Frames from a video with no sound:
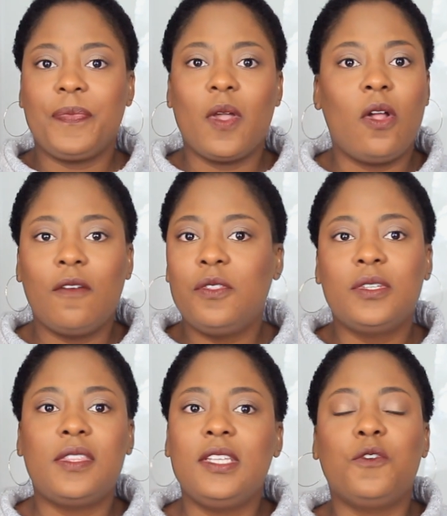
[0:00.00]
all of
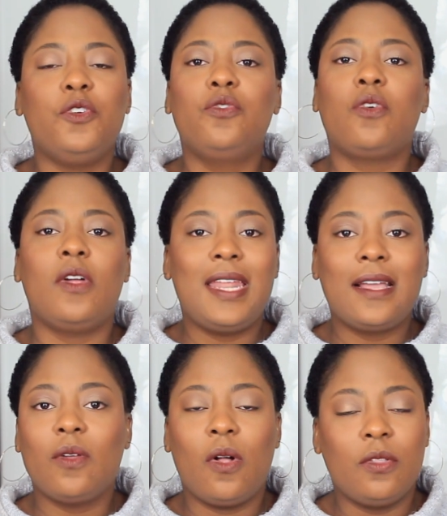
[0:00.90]
those things, for you to
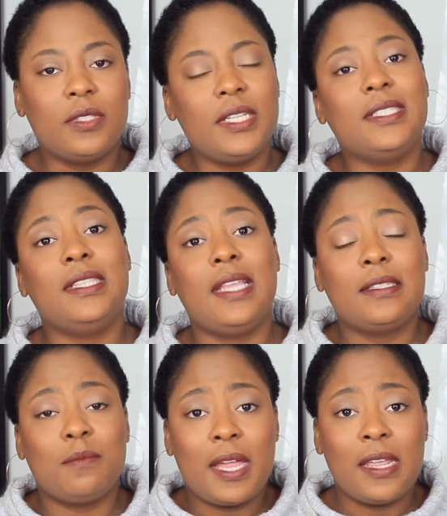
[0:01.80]
connect all those things, it
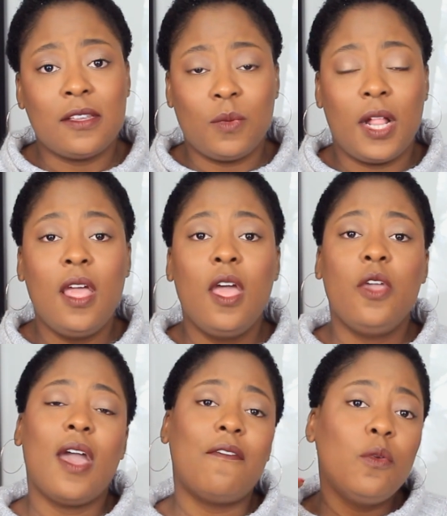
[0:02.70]
takes money as well.
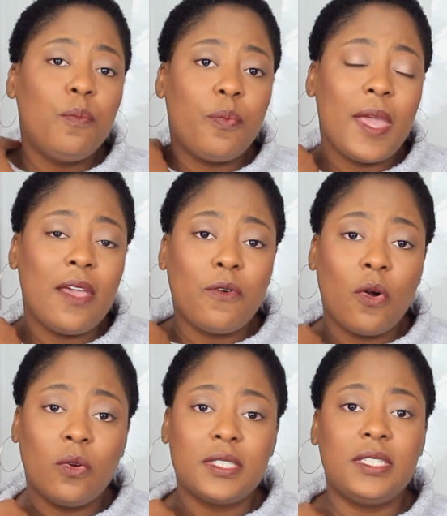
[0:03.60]
You have to pay for
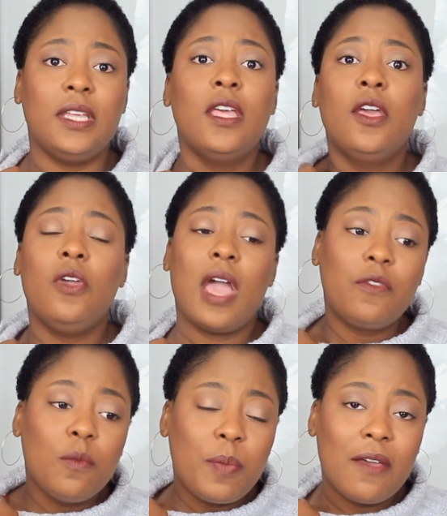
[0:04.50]
hosting. You
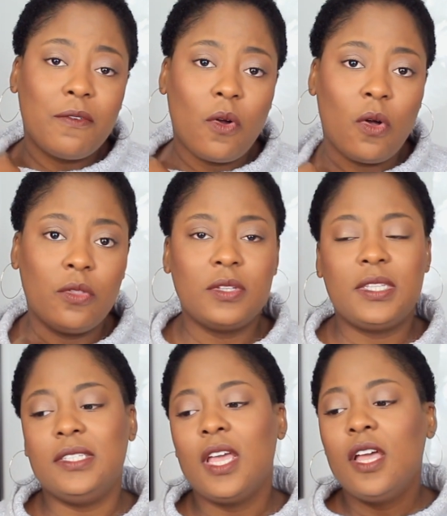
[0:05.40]
have to pay for all those
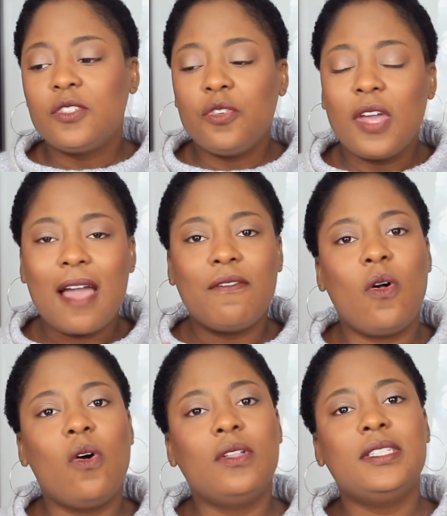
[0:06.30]
things. So you have
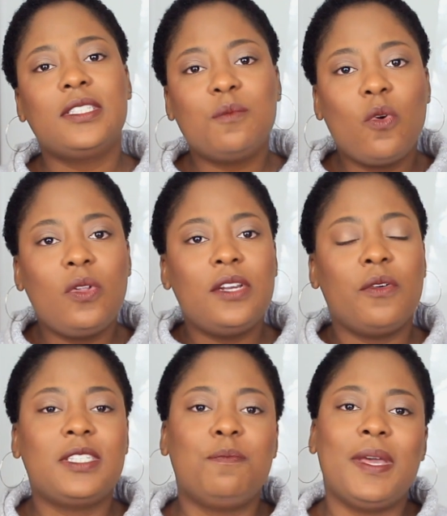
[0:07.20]
all these small little
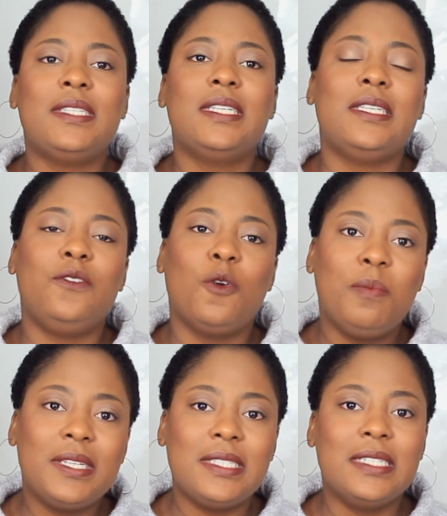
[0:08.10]
expenses in your
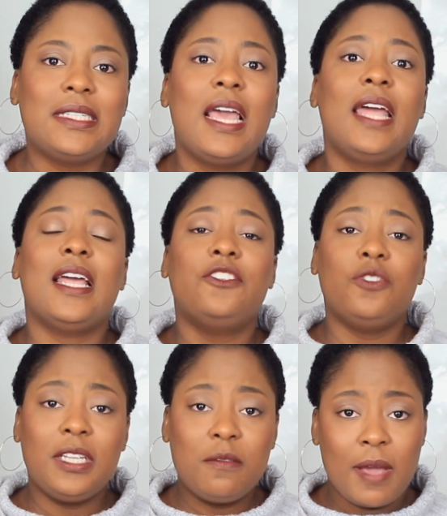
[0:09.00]
business that
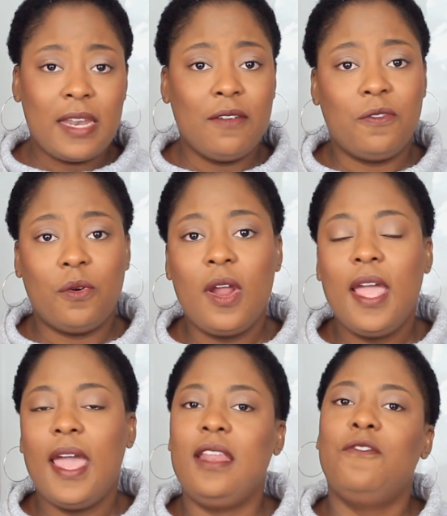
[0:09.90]
you need money for.
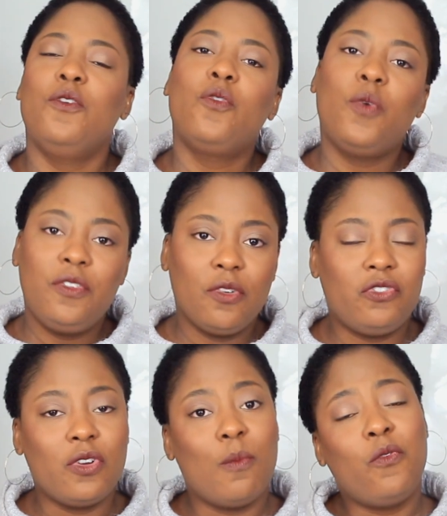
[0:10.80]
And if you quit your
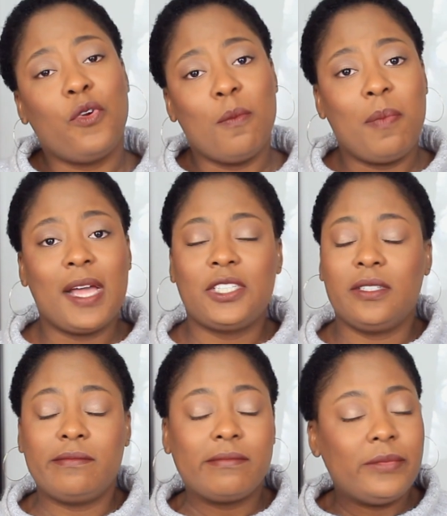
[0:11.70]
job for your
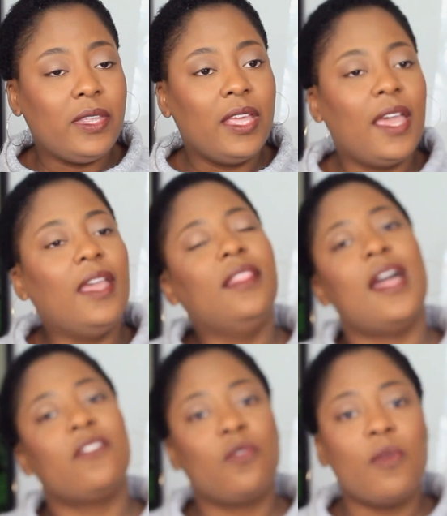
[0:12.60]
passion, yeah,
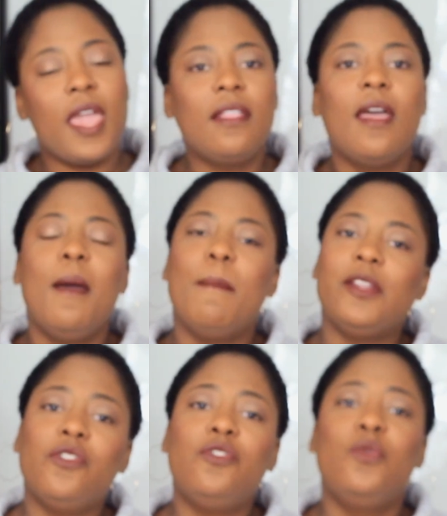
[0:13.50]
that's great.
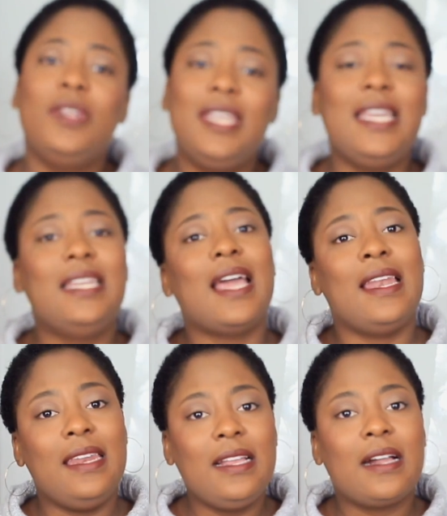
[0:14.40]
But you do need
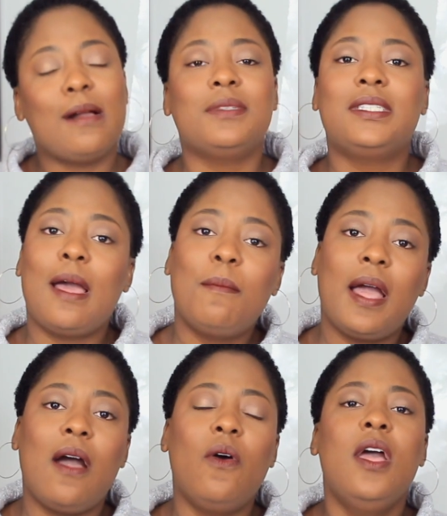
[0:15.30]
an income
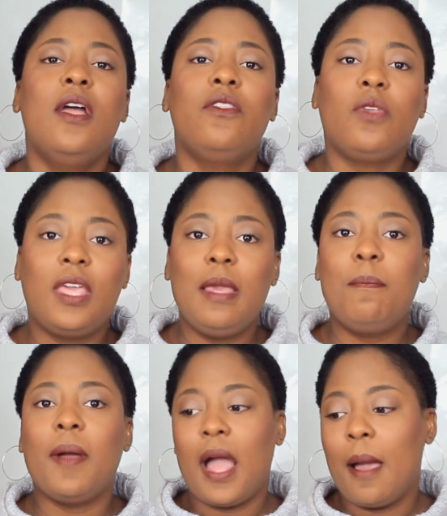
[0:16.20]
somehow to
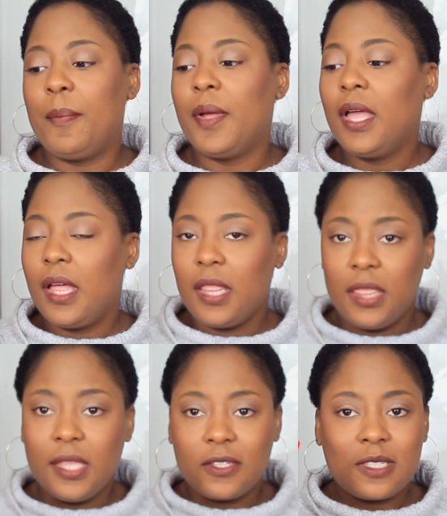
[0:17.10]
keep up
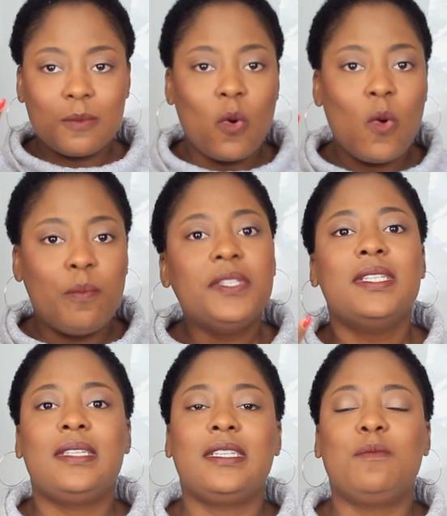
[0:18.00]
the small
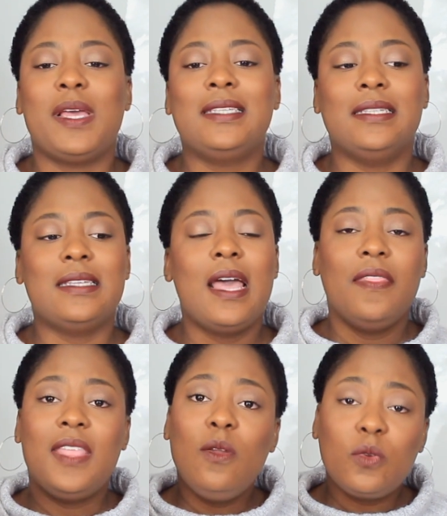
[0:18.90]
business expenses.
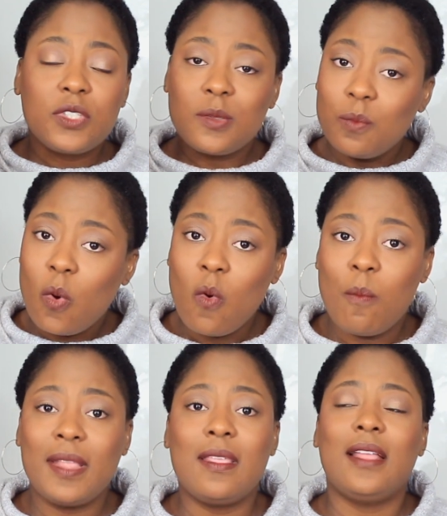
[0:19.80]
They look small,
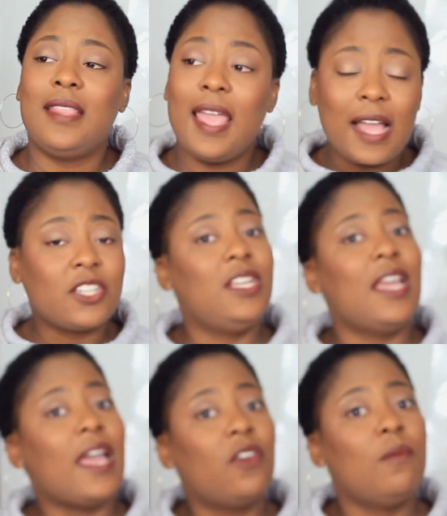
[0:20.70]
but they actually
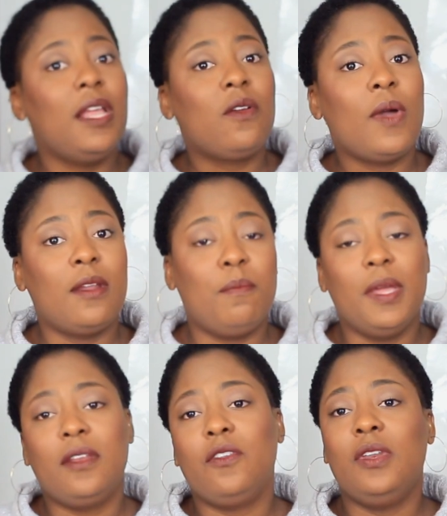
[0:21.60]
accumulate quite a
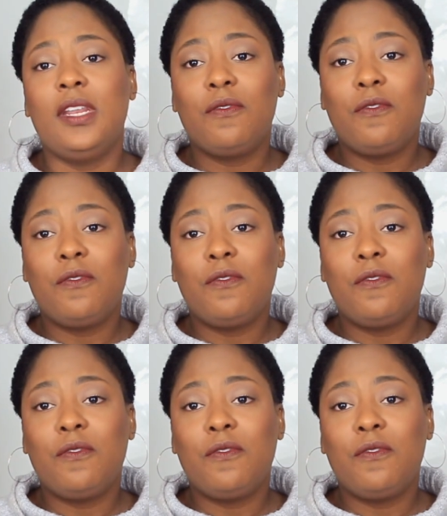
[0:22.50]
bit. You need a